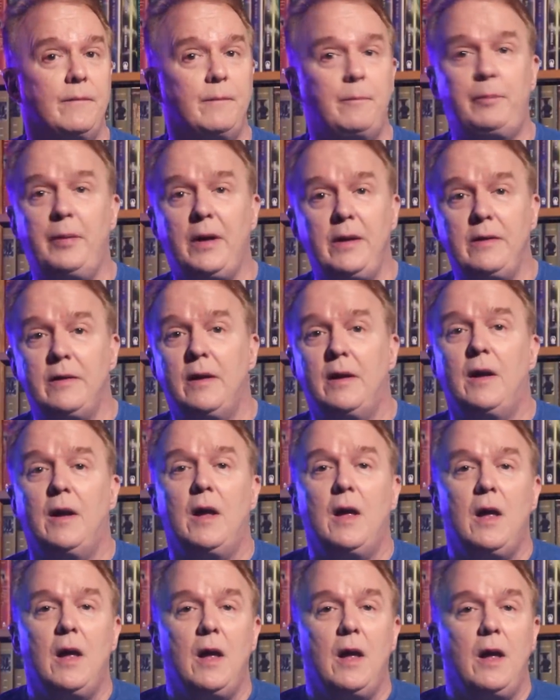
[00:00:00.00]
But
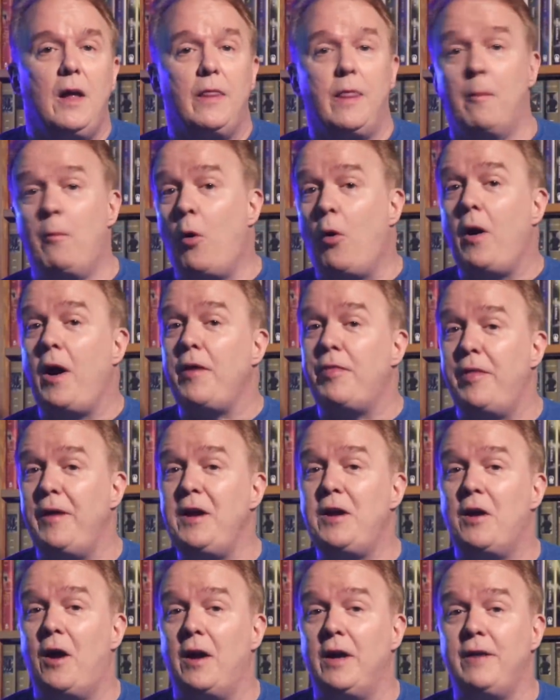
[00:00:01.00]
the more I
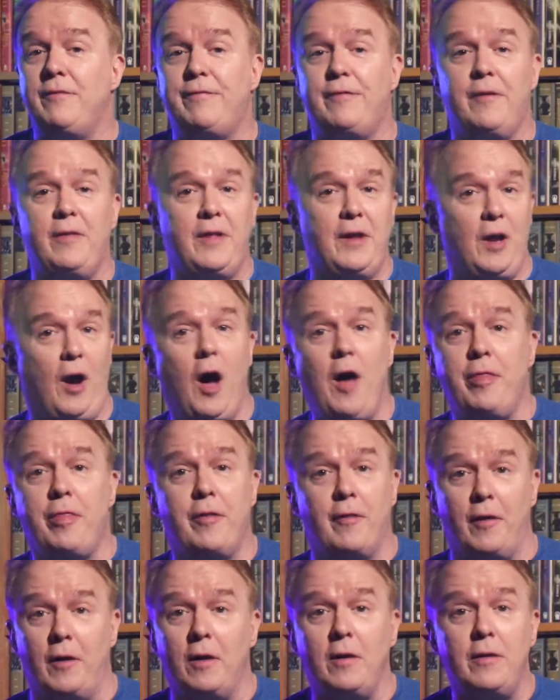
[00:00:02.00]
think on it, for the
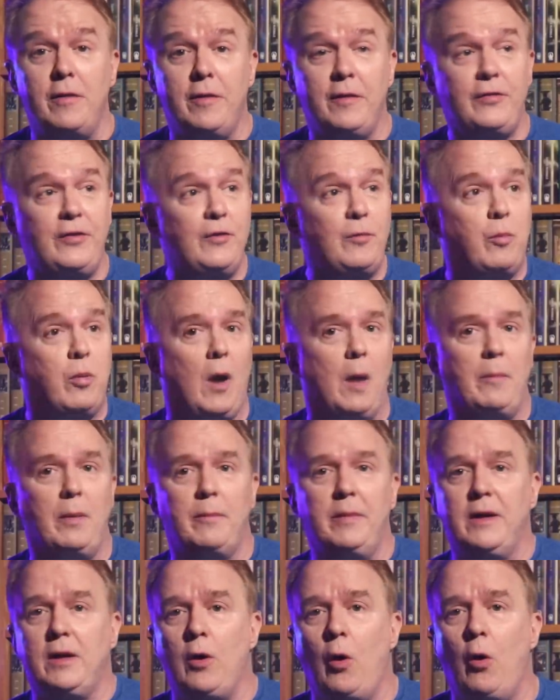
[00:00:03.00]
author, this is
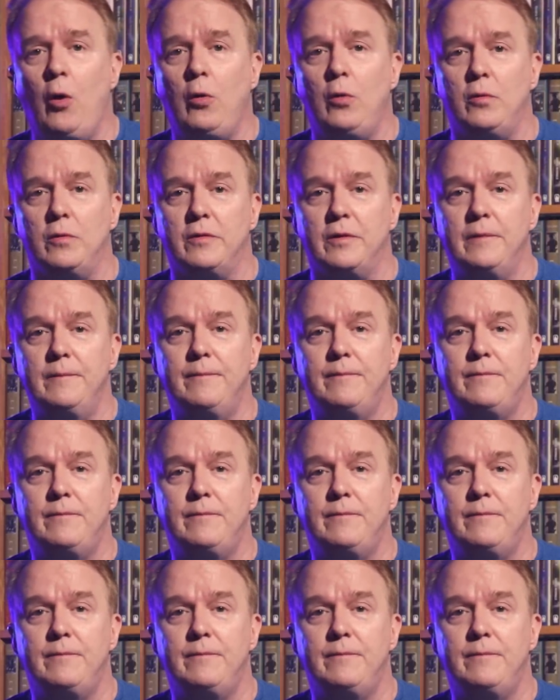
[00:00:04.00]
probably gold.